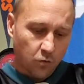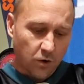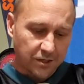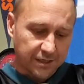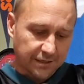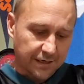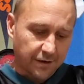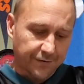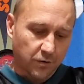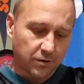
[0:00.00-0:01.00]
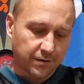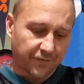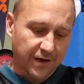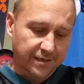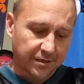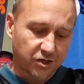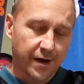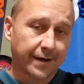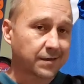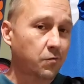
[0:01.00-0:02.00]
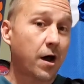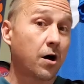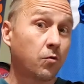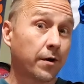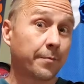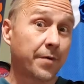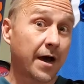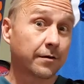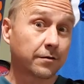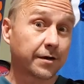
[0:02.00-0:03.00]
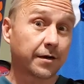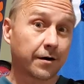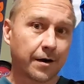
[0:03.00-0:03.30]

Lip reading: Washington on the road to face the Giants. Wow, what a battle here.